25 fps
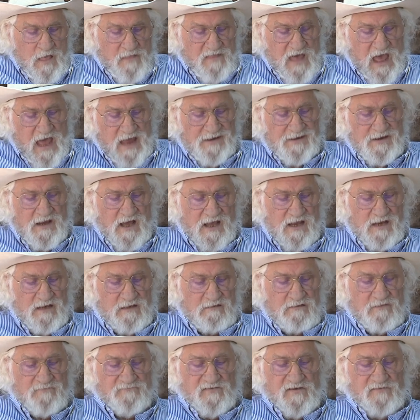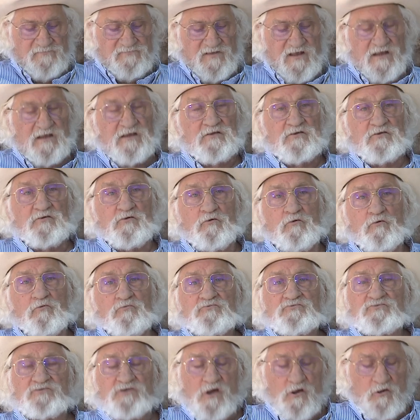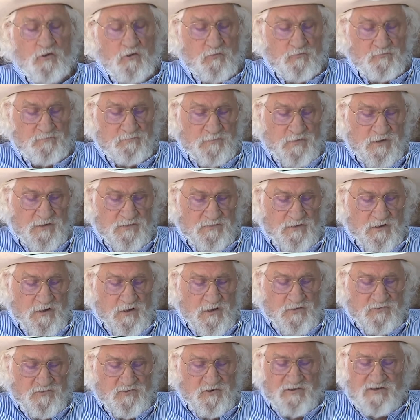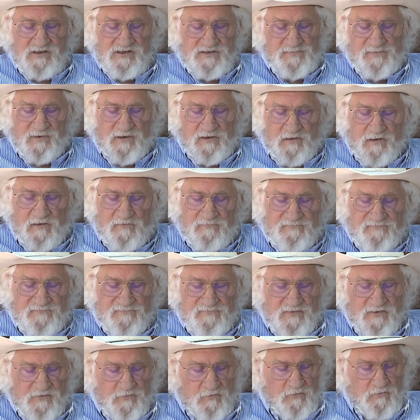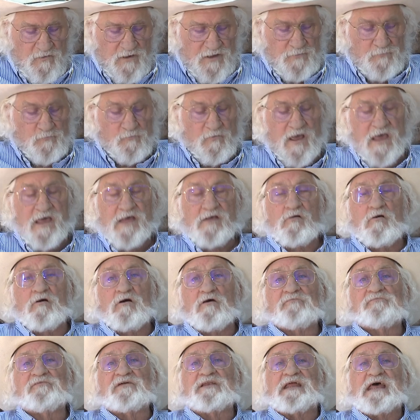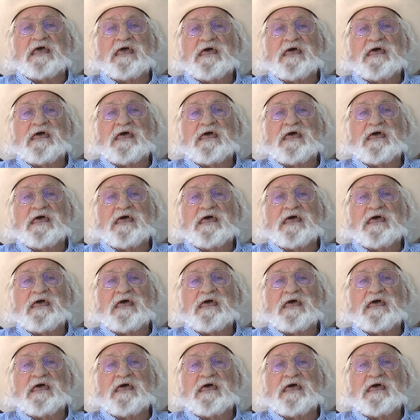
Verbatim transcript: That night, the 15-year-old Joe took his beloved fiddle and ran off and